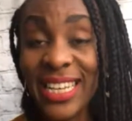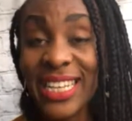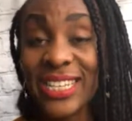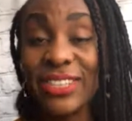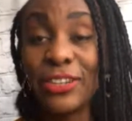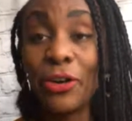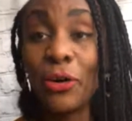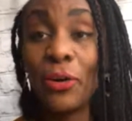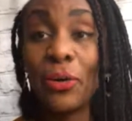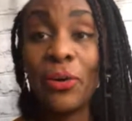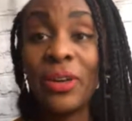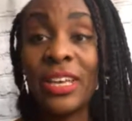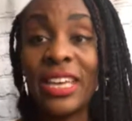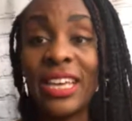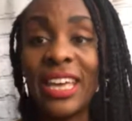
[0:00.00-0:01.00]

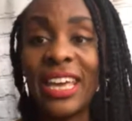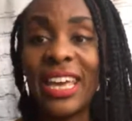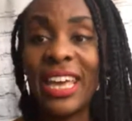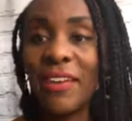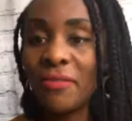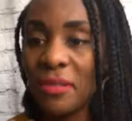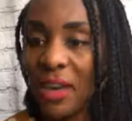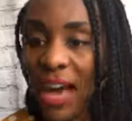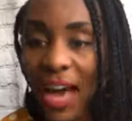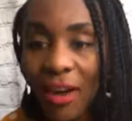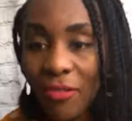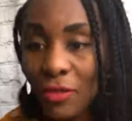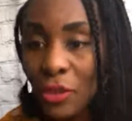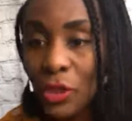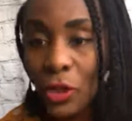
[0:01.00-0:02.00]
So if you
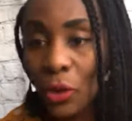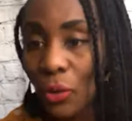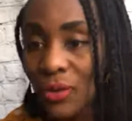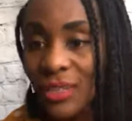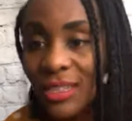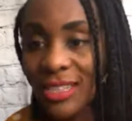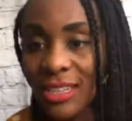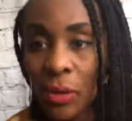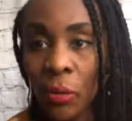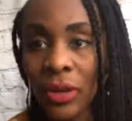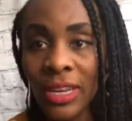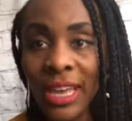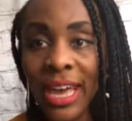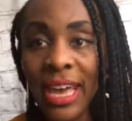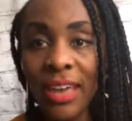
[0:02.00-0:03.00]
haven't chosen
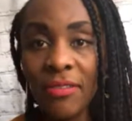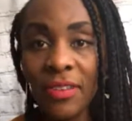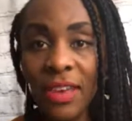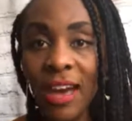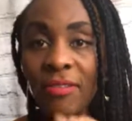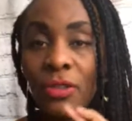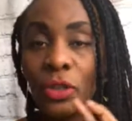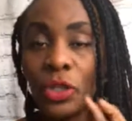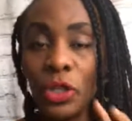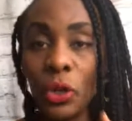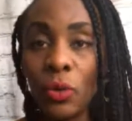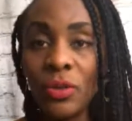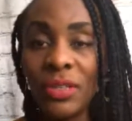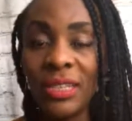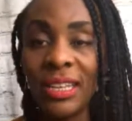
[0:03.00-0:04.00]
someone yet, if you haven't
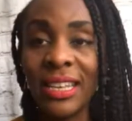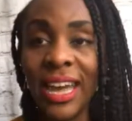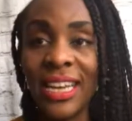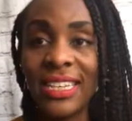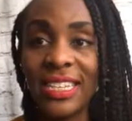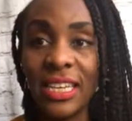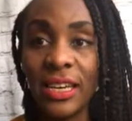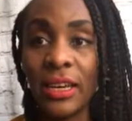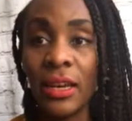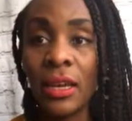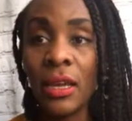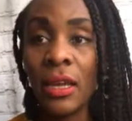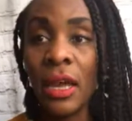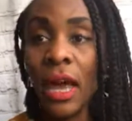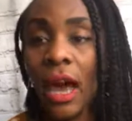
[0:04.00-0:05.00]
chosen an idea,
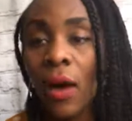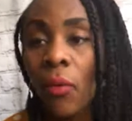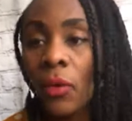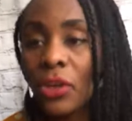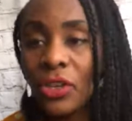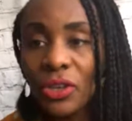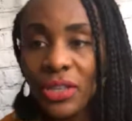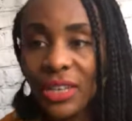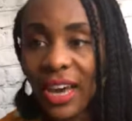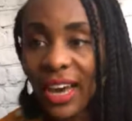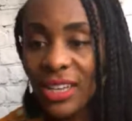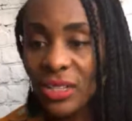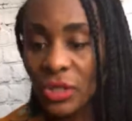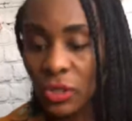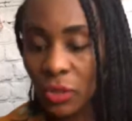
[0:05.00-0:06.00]
I want you
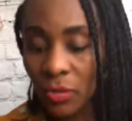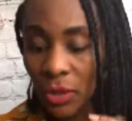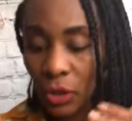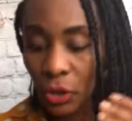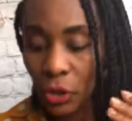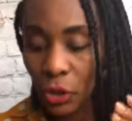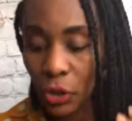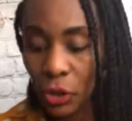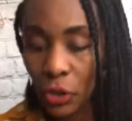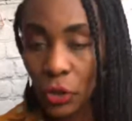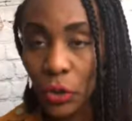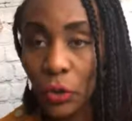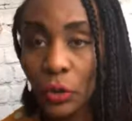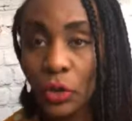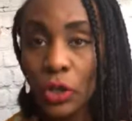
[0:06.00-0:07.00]
guys to do me a
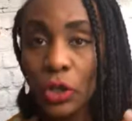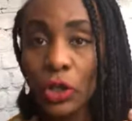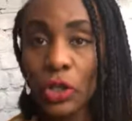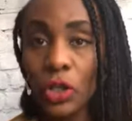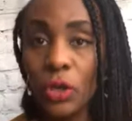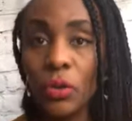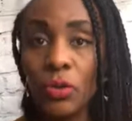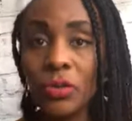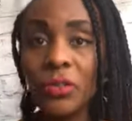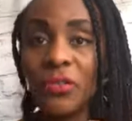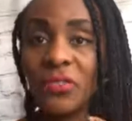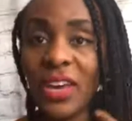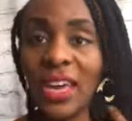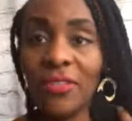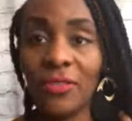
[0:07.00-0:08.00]
huge,
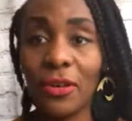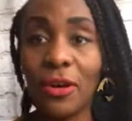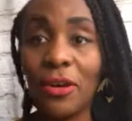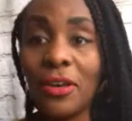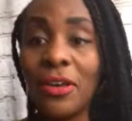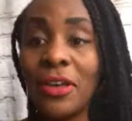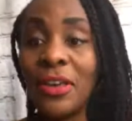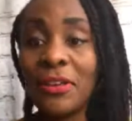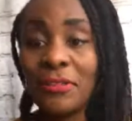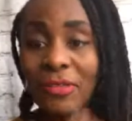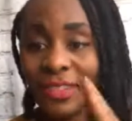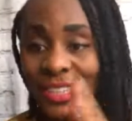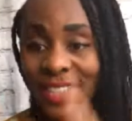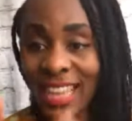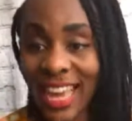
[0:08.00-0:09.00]
huge favor.
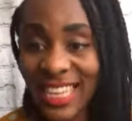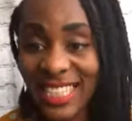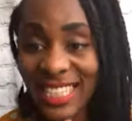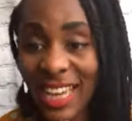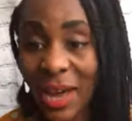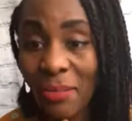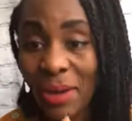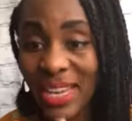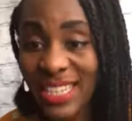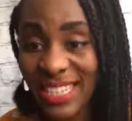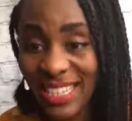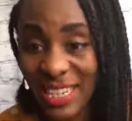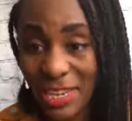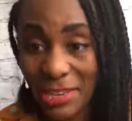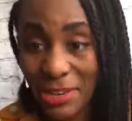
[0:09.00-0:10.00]
For the next time I
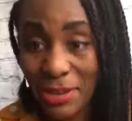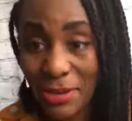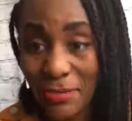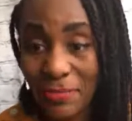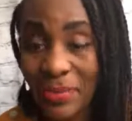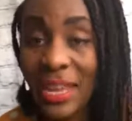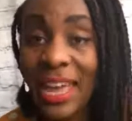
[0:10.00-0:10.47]
see you,